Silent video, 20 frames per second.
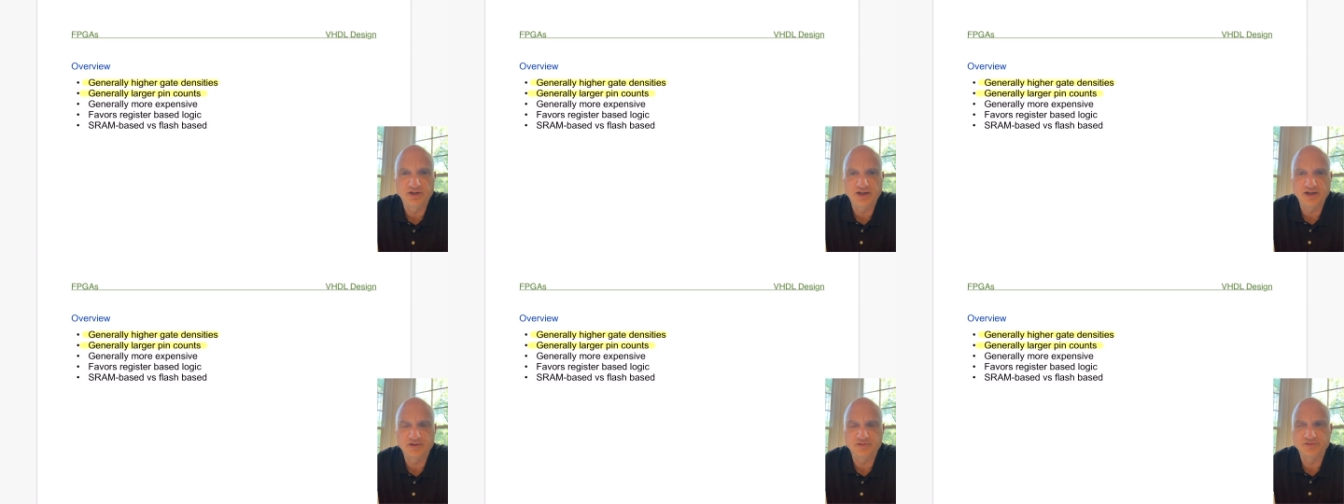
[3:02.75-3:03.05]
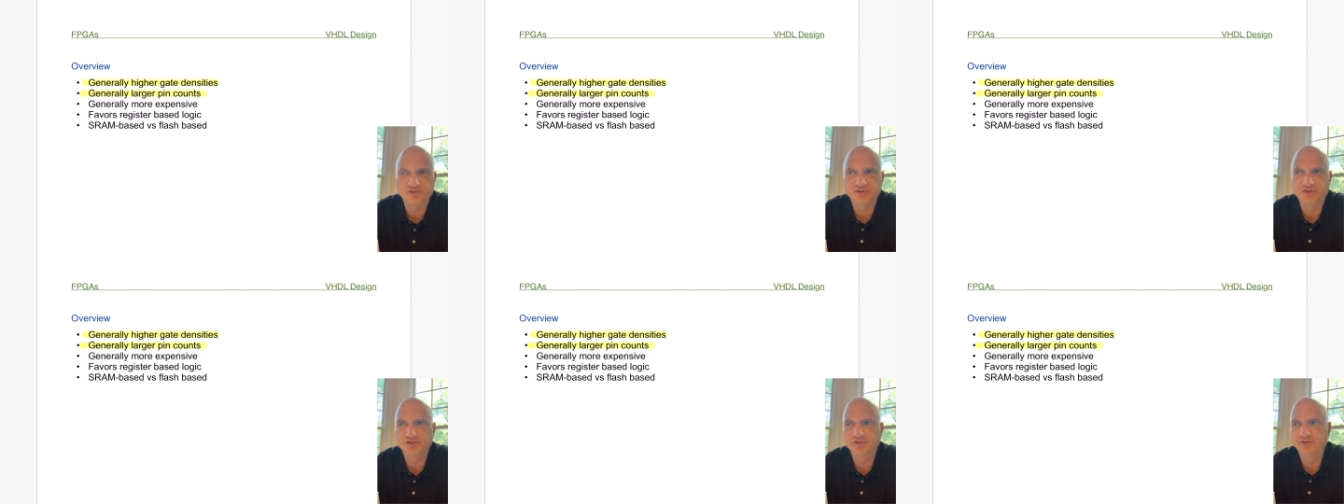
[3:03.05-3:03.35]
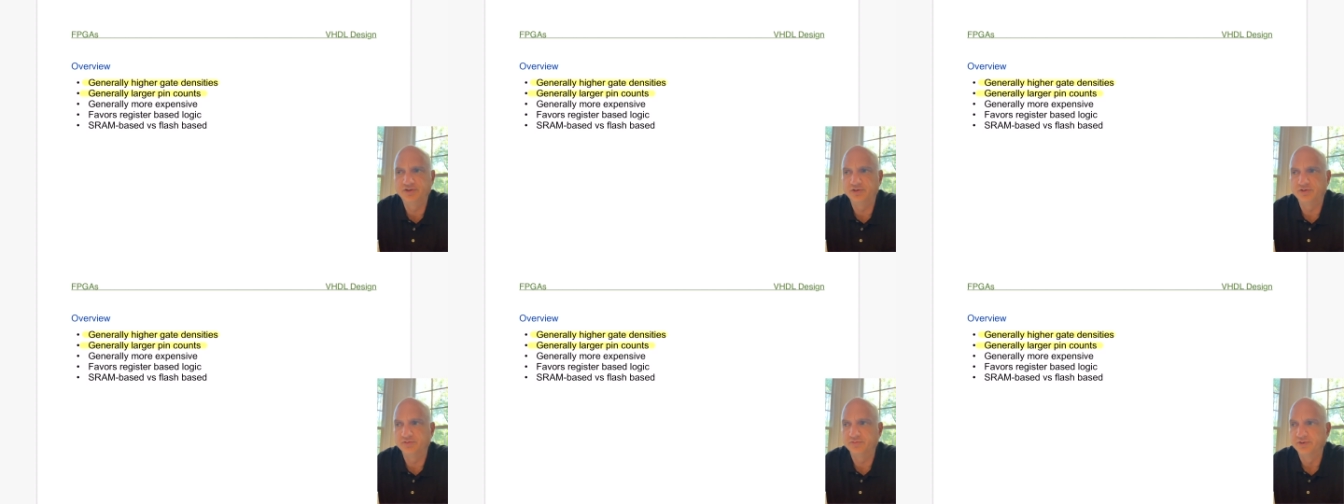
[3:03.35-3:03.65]
counts,
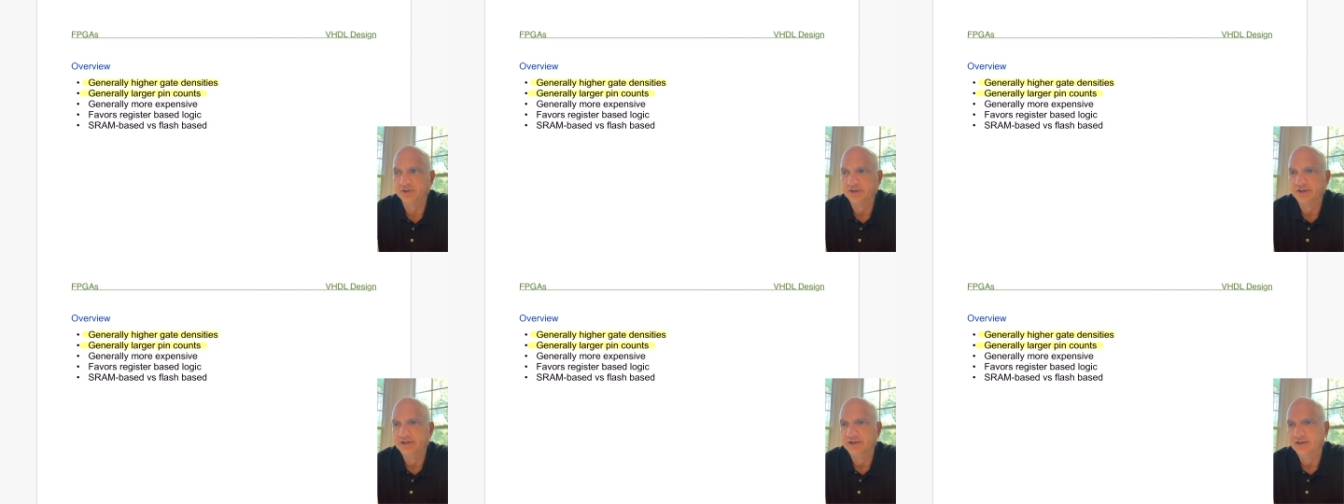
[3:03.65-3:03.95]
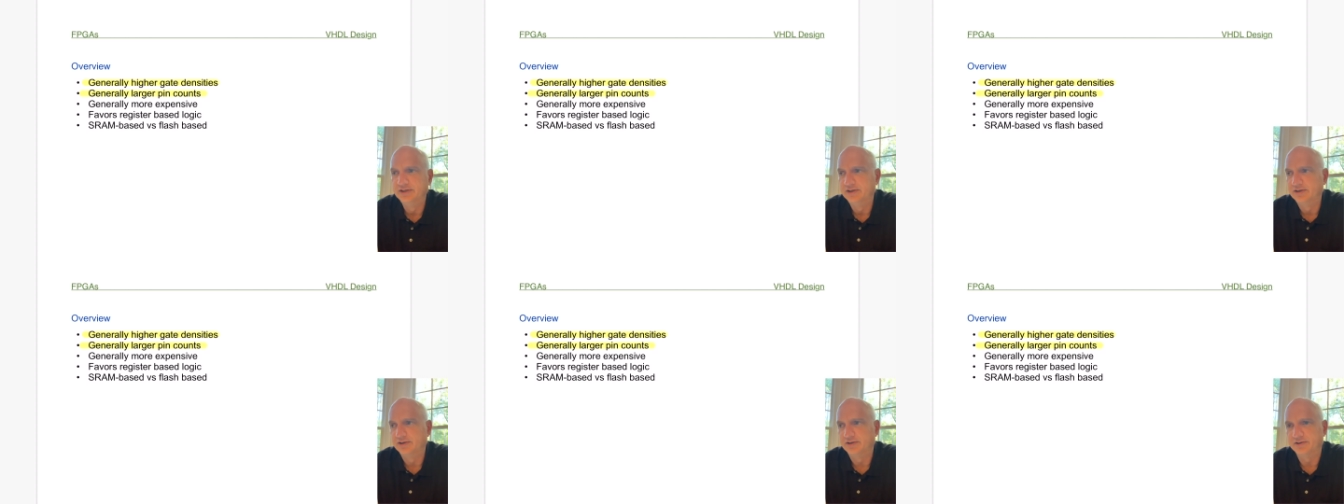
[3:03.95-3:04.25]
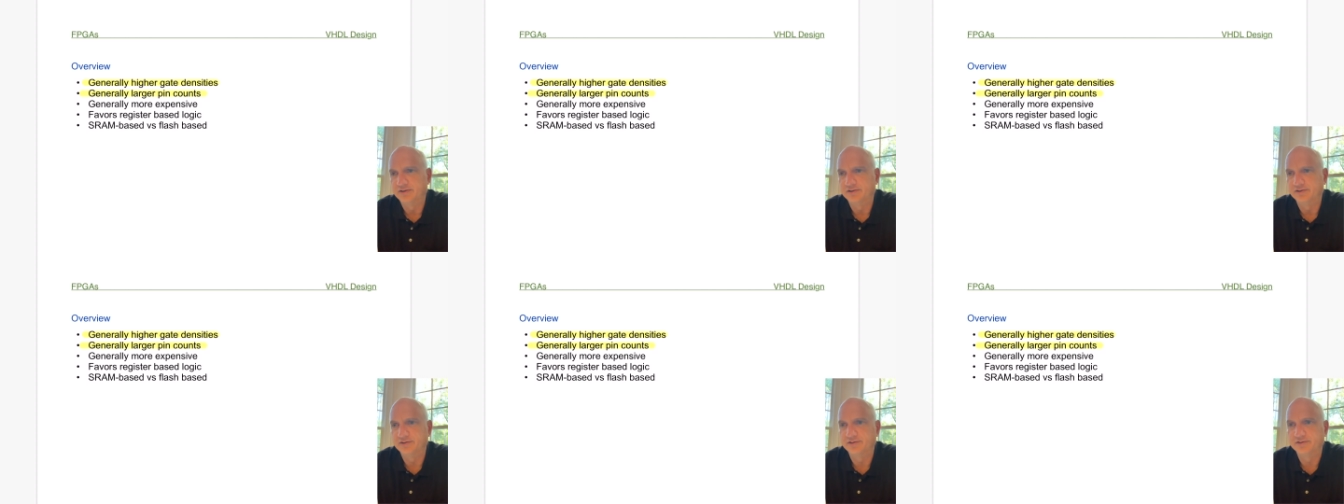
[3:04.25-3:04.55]

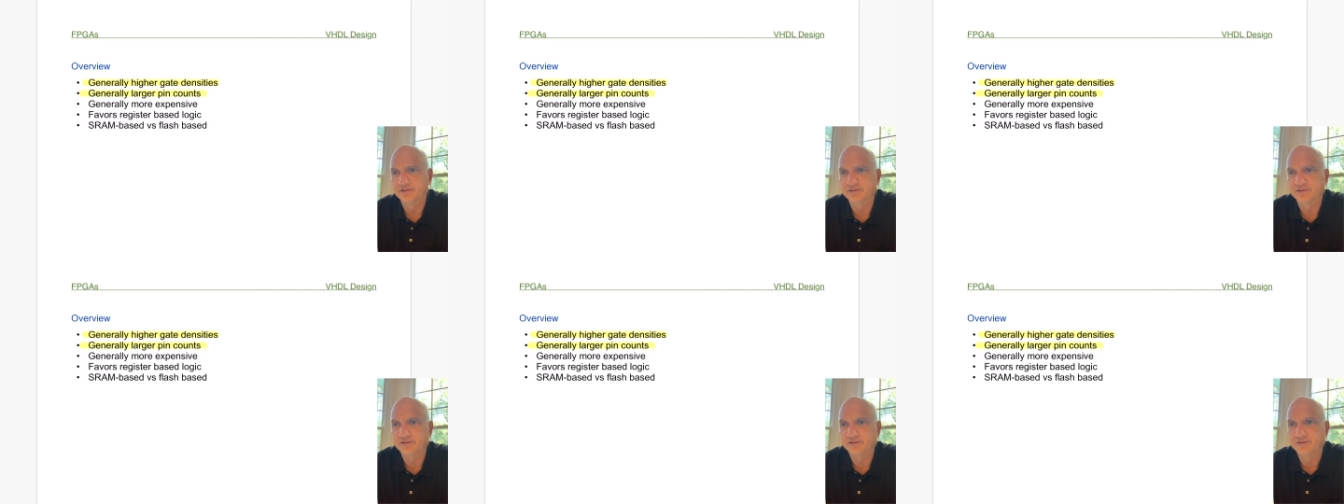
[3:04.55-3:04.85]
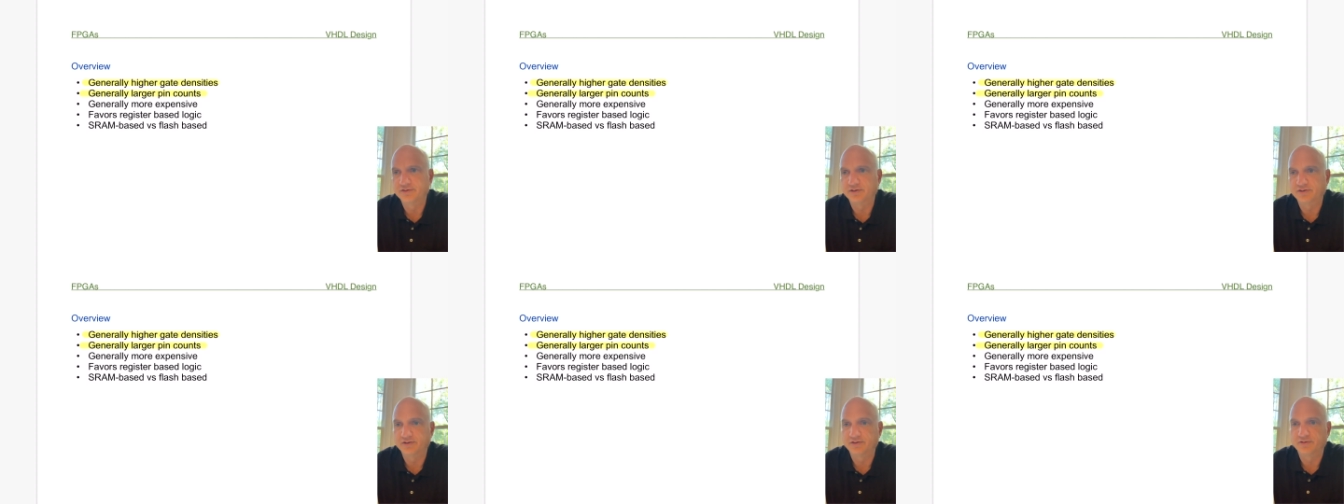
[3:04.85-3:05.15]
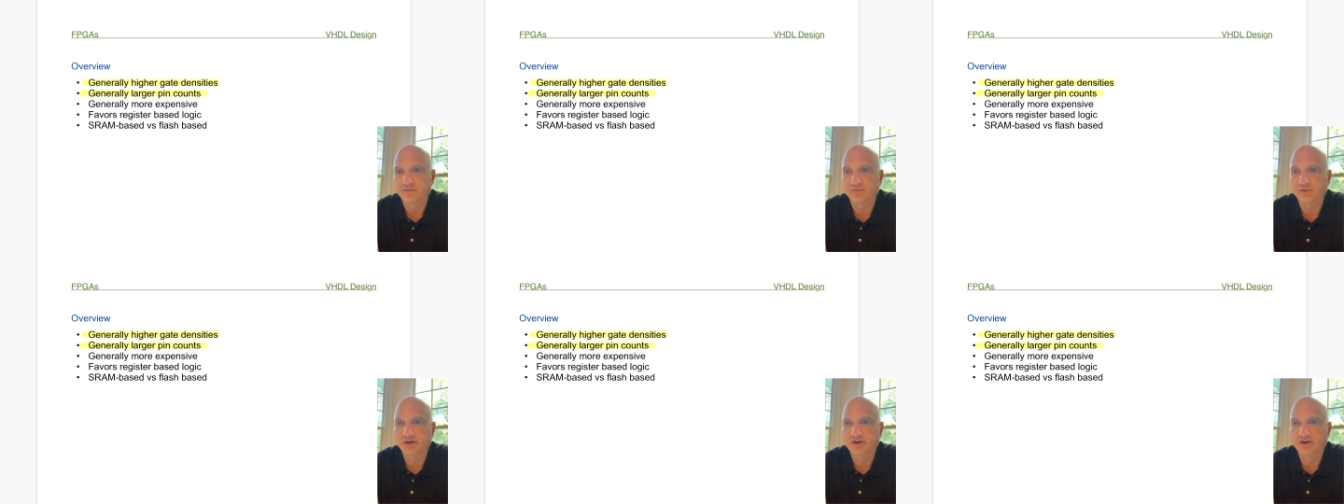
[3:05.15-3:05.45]

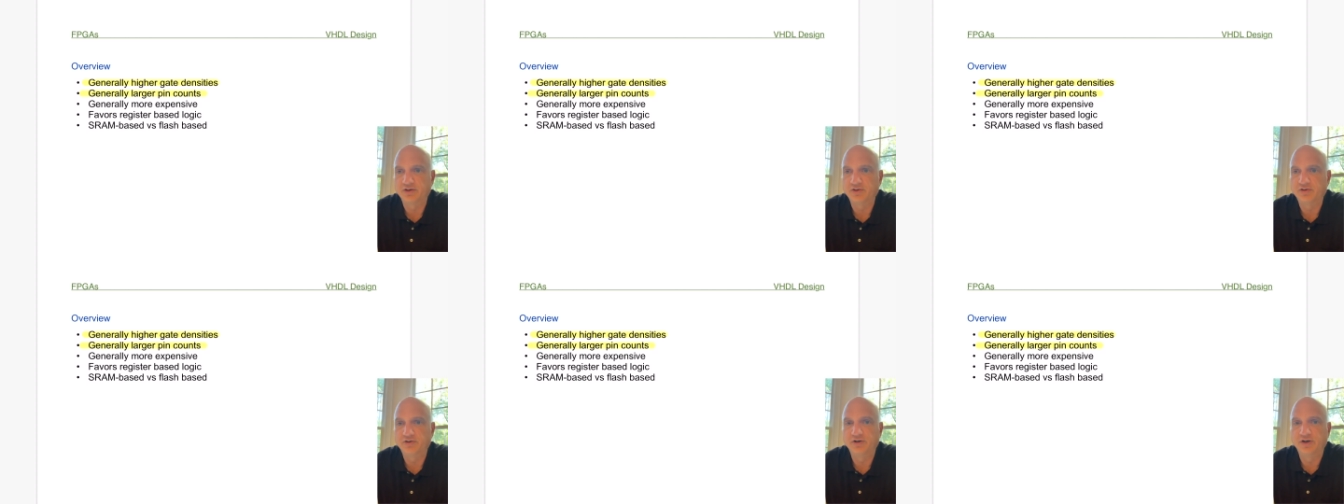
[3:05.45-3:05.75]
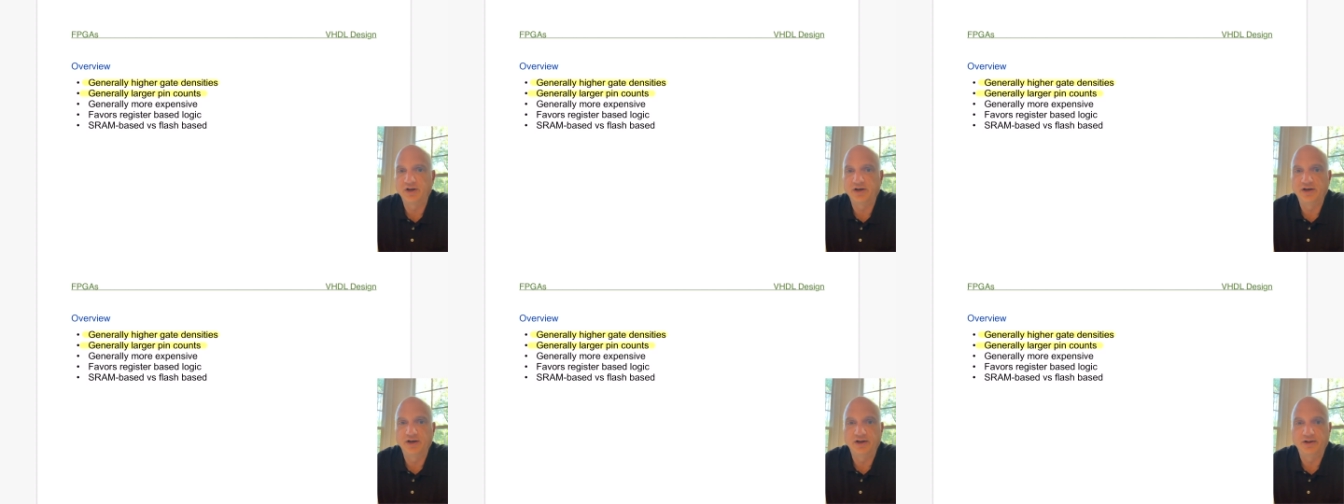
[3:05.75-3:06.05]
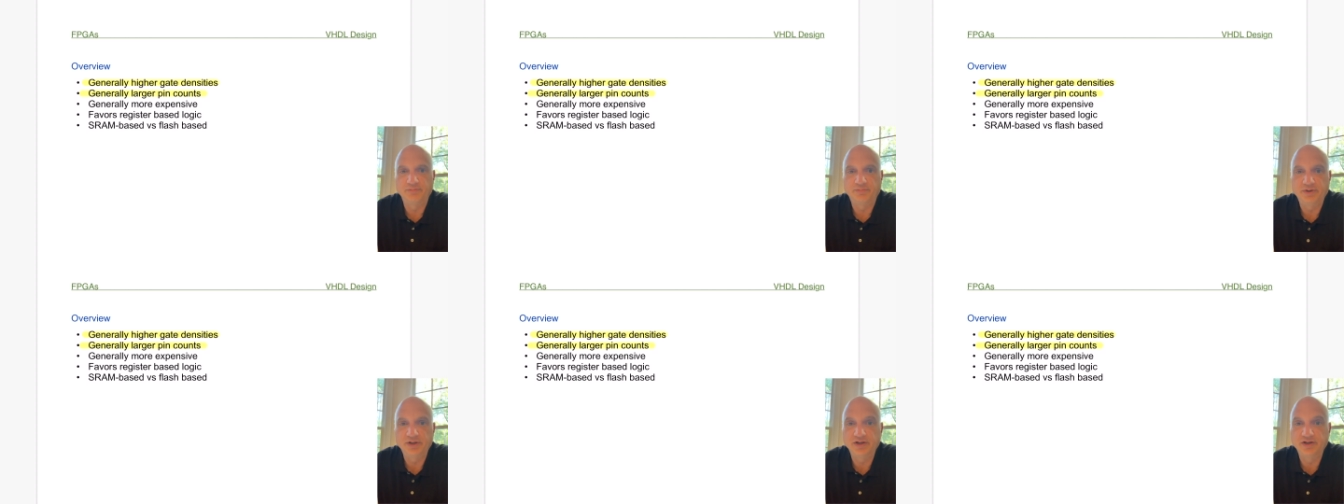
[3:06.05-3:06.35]
around
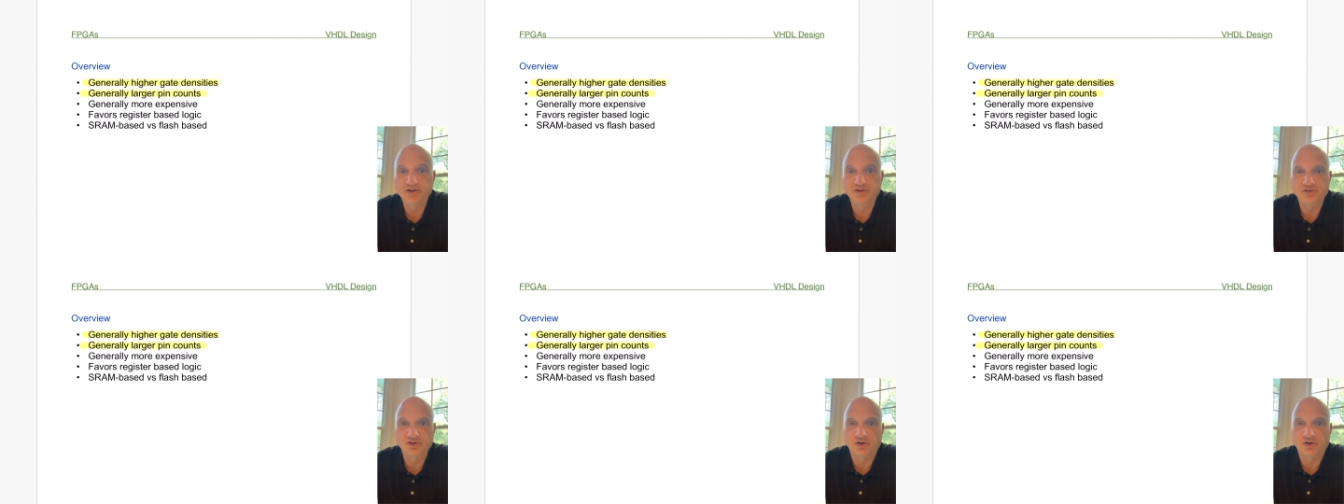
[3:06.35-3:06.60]
199 pins,